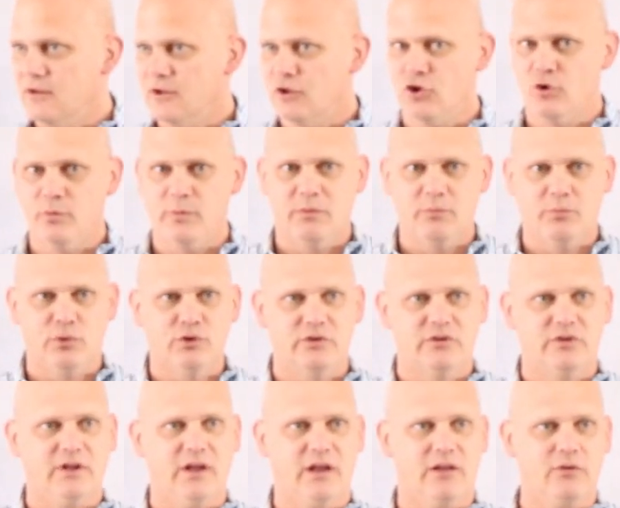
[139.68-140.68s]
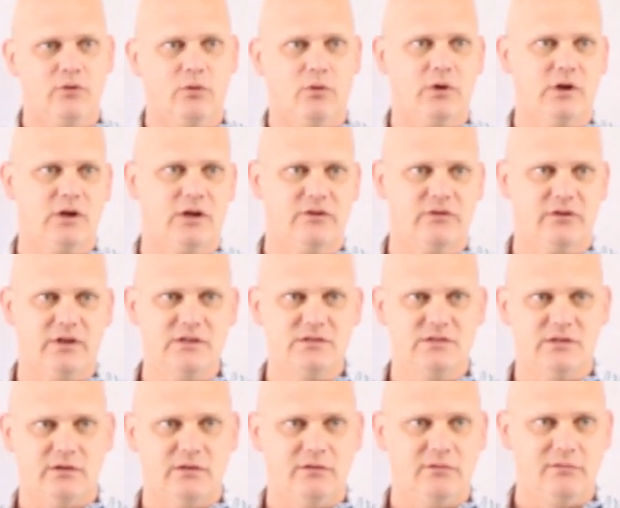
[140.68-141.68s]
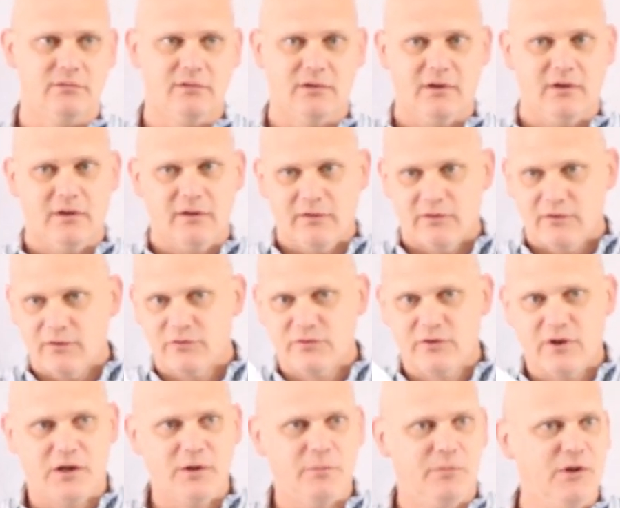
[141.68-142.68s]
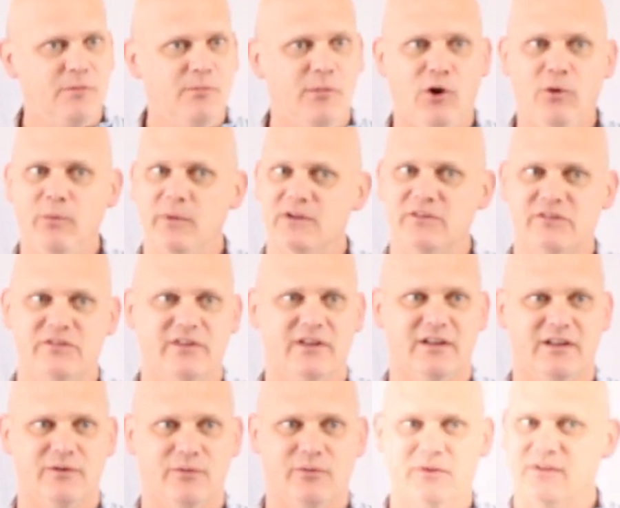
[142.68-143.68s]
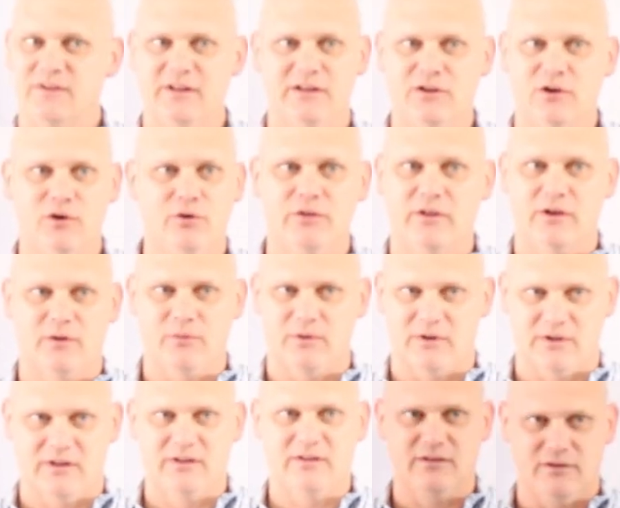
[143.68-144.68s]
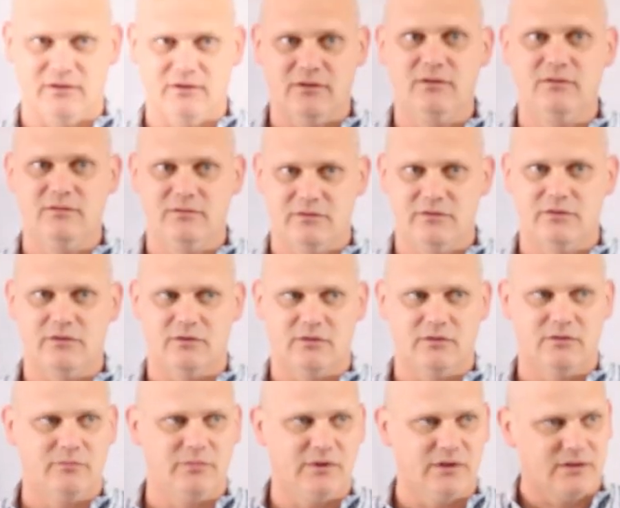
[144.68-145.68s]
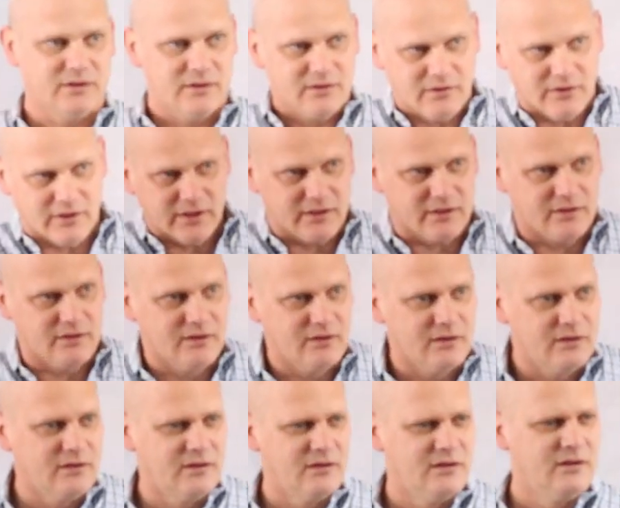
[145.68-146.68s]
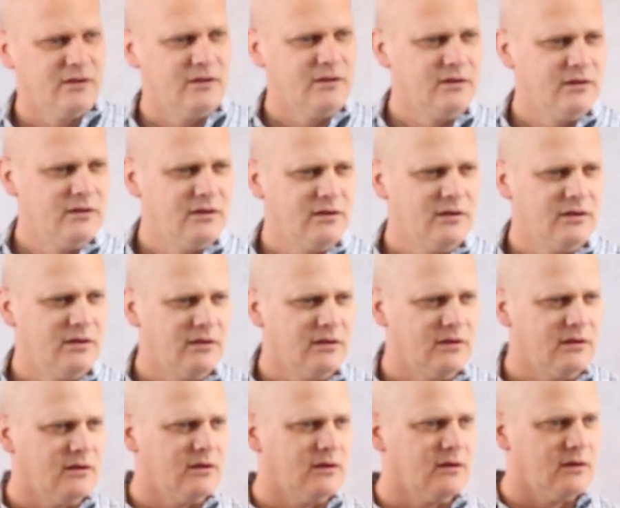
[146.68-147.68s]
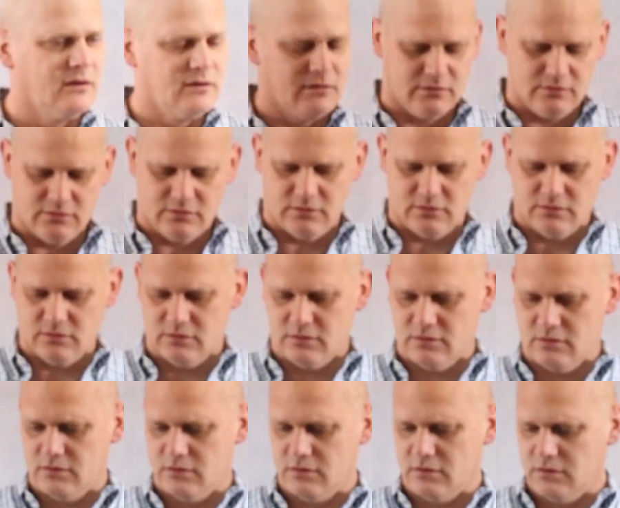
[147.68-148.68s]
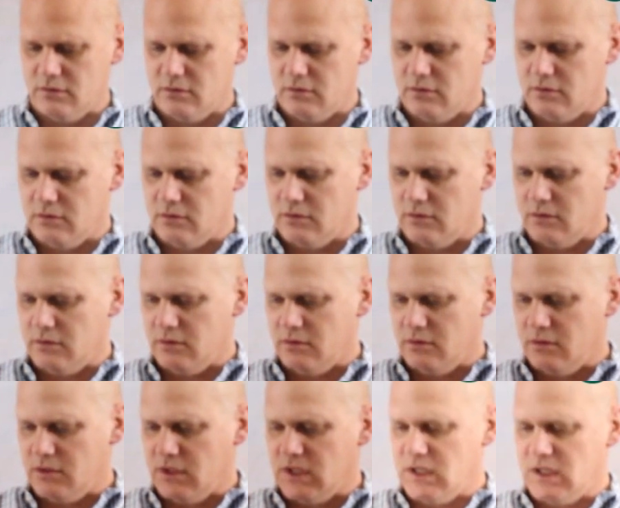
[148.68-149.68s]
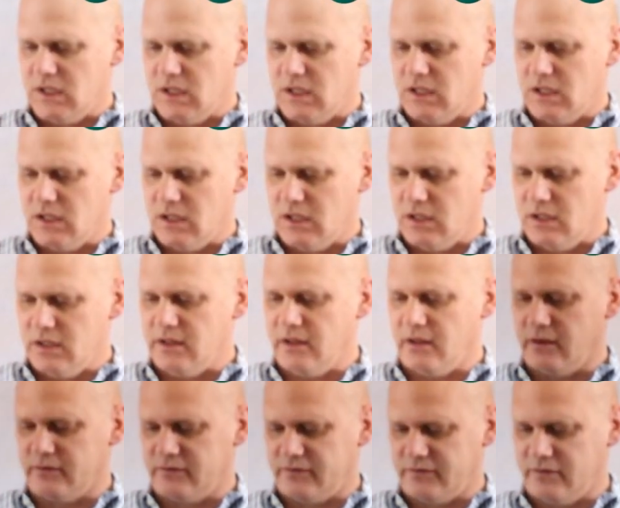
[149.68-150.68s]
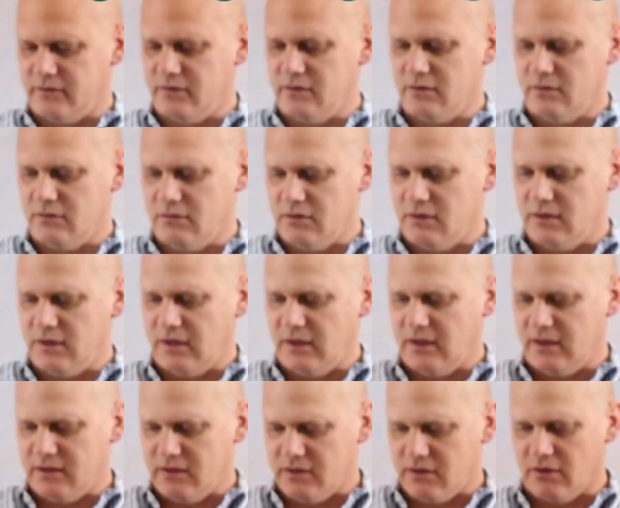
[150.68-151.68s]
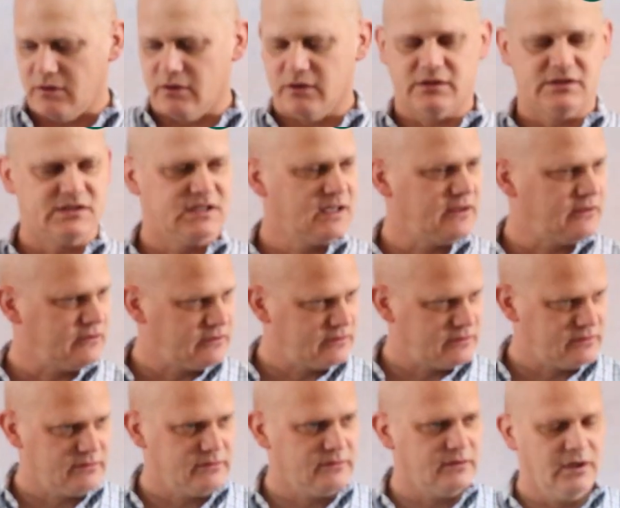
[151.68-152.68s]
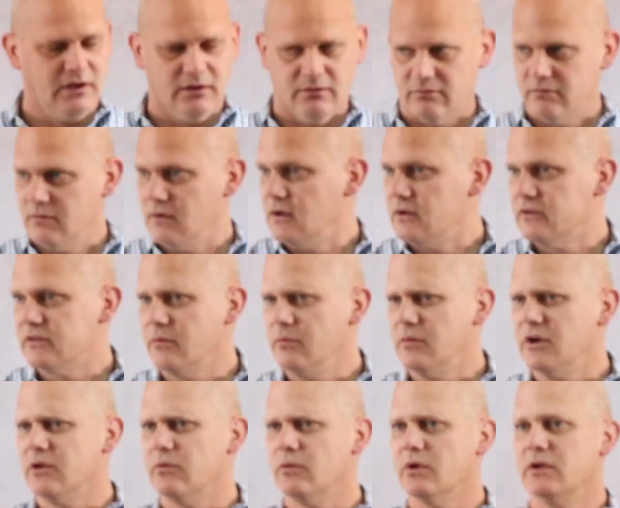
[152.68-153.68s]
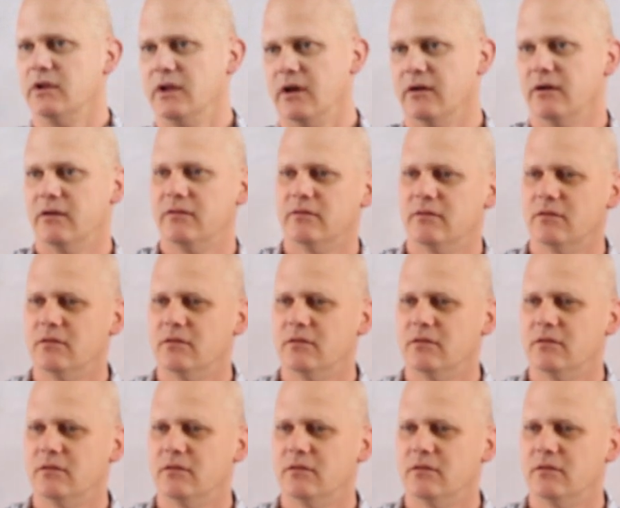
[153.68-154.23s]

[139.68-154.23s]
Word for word: human put together organization, there's going to be moments that it didn't go that way, you know. But go ahead. No, there's a, the fourth paragraph that says that they demonstrate faith, yes, and courage. Courage, yes. know. Somebody, yeah.